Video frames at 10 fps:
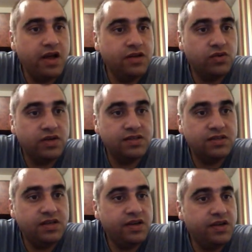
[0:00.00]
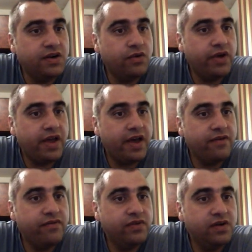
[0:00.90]
as you can see here, we
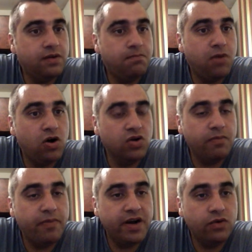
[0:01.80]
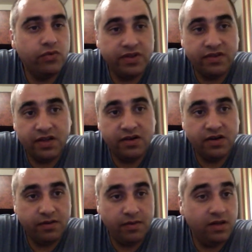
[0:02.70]
have BONK paired with
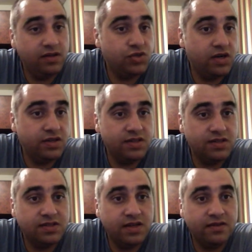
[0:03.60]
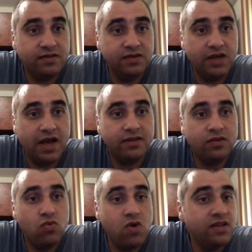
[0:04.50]
Tether. The chart it is set at
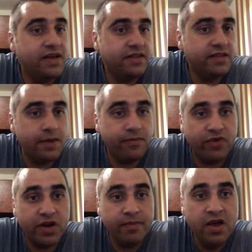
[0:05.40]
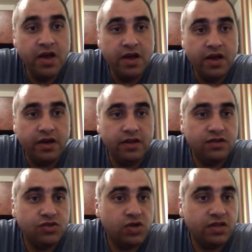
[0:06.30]
1 day time frame, and
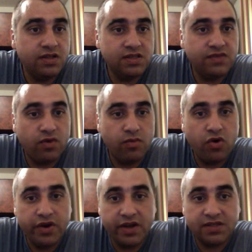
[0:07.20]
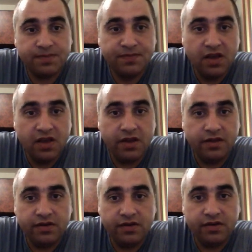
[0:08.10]
the chart it is from Coinex.
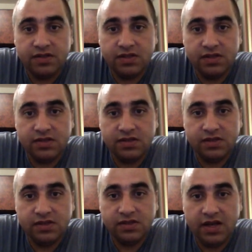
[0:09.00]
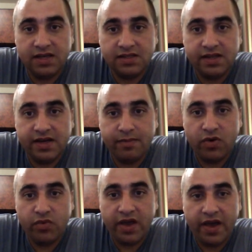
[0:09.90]
And since last time
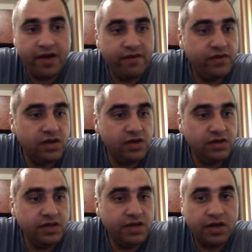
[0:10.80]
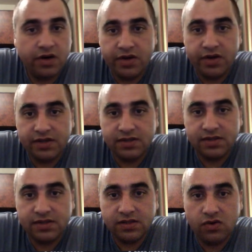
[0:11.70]
we have an
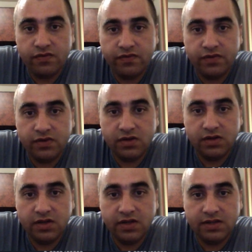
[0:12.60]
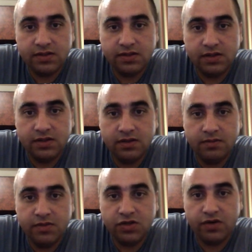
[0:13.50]
increase of let's
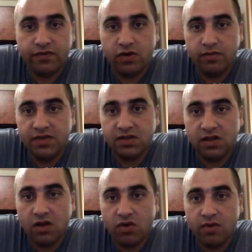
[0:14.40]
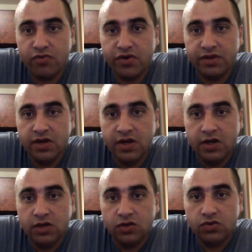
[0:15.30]
measure from this lower point
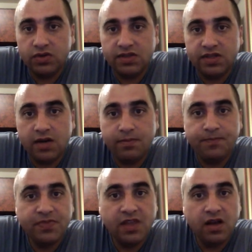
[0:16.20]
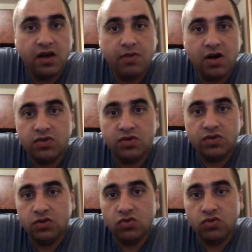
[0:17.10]
to the top, about
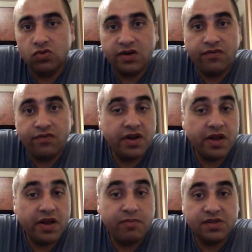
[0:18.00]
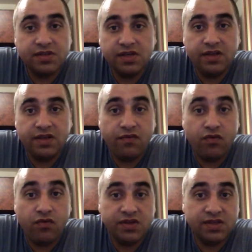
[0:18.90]
249% in
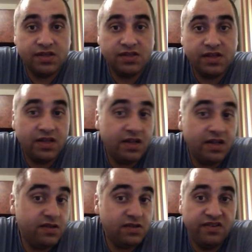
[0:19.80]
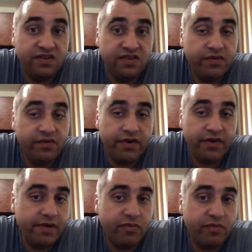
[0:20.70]
46 days. That is
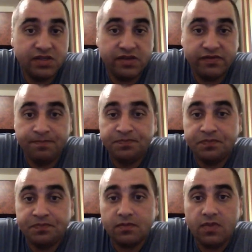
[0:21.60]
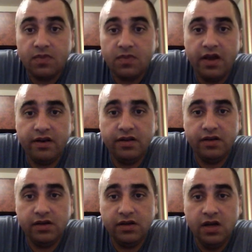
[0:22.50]
very impressive. And
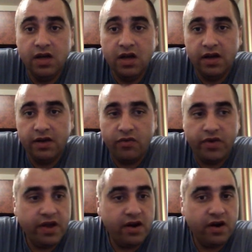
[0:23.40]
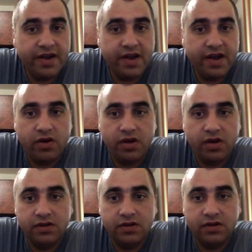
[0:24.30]
we are now
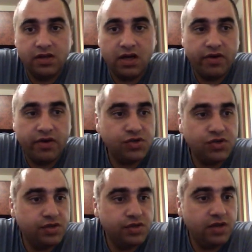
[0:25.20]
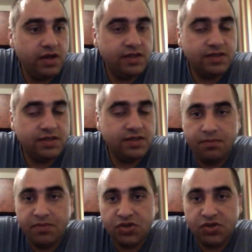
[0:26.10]
on a correction. Let's
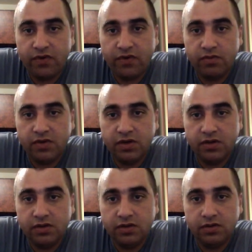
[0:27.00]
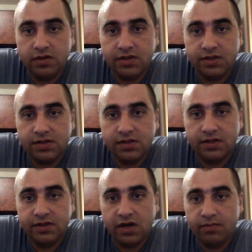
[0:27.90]
measure from this
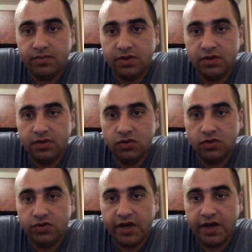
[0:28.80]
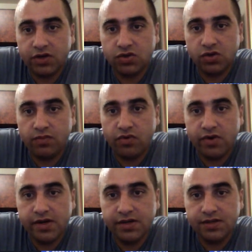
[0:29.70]
top to the actual
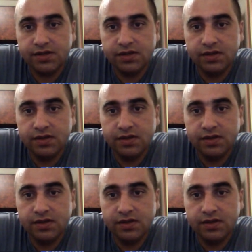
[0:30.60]
price,